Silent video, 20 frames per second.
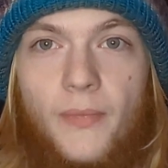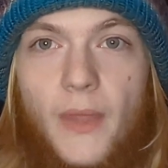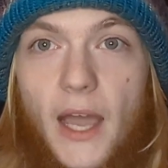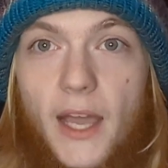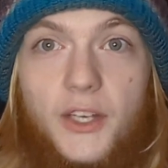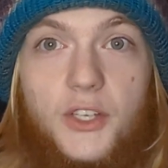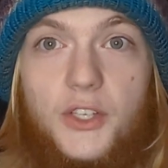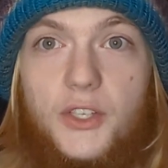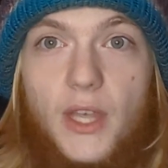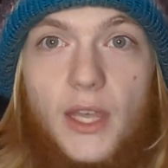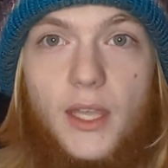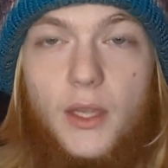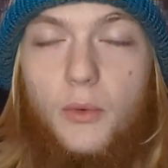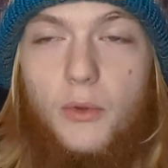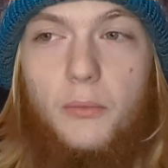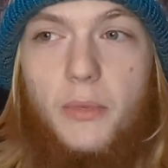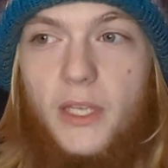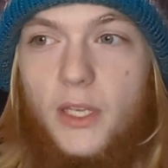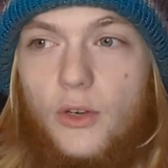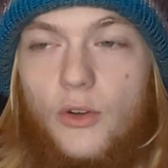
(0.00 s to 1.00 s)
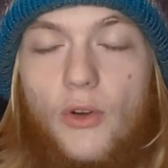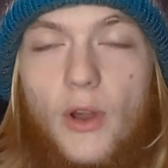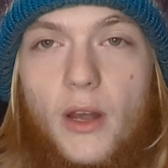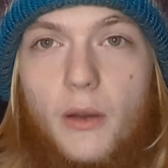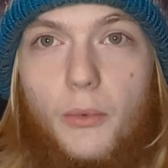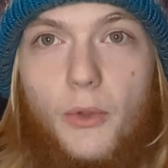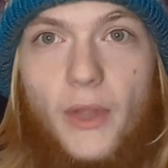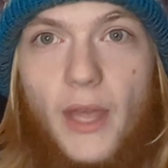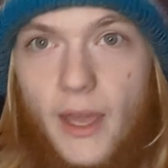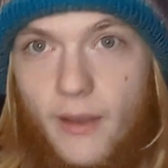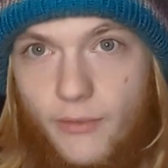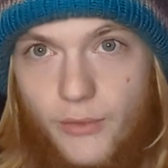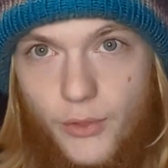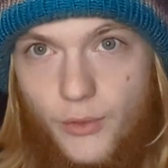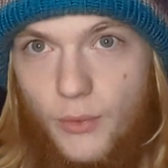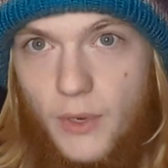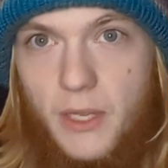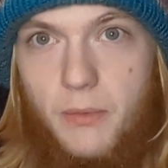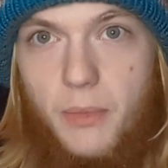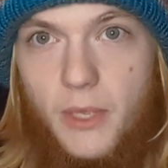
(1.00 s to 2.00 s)
I just think it would be incredible to have
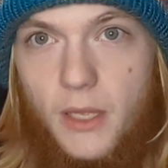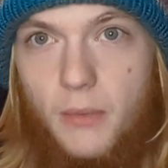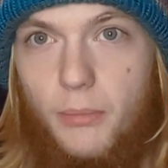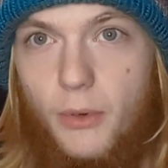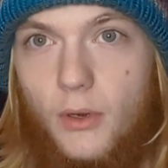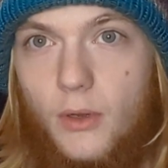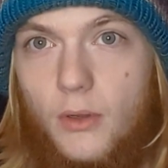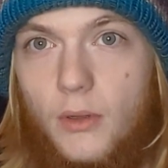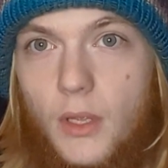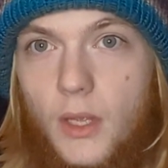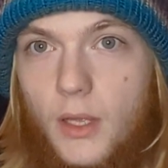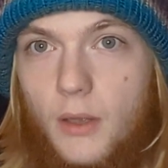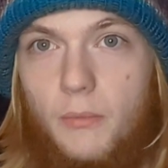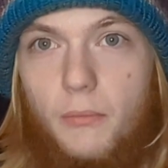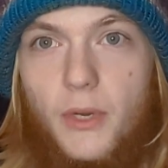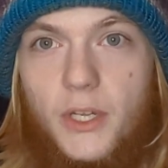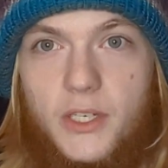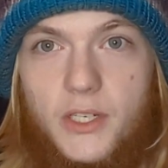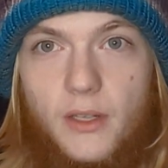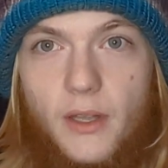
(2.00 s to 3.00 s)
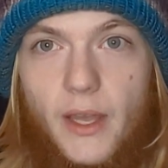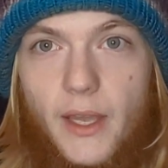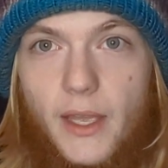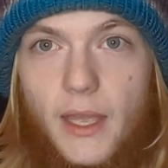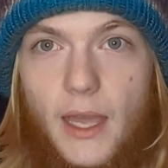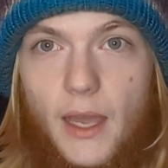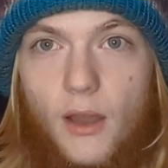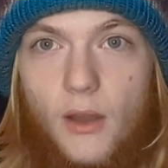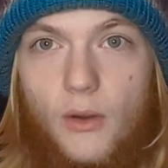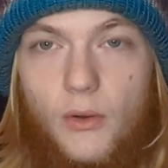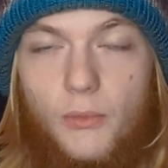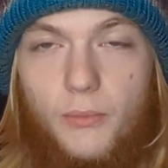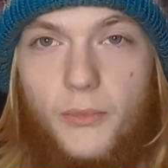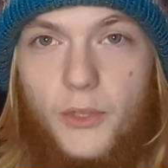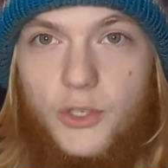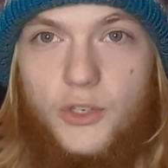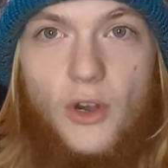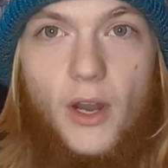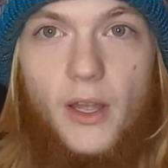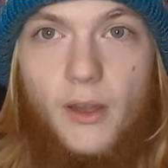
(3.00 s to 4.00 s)
three people, much like how
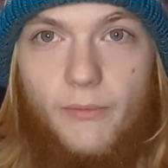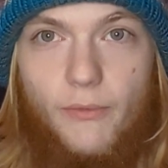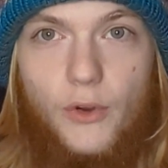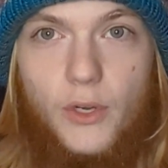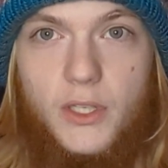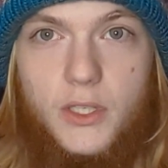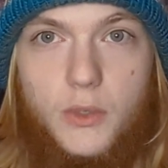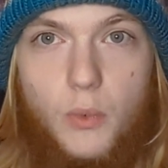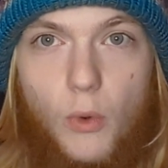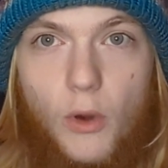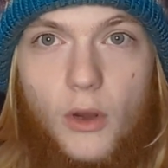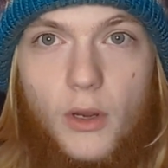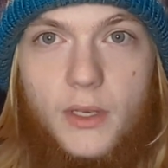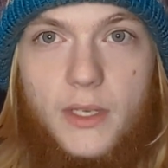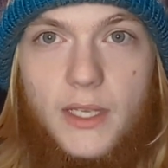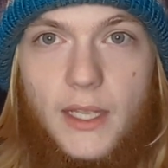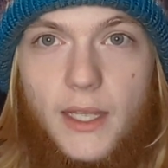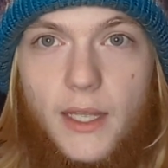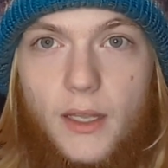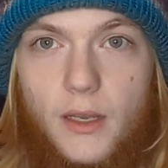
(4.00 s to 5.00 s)
the triumvirates worked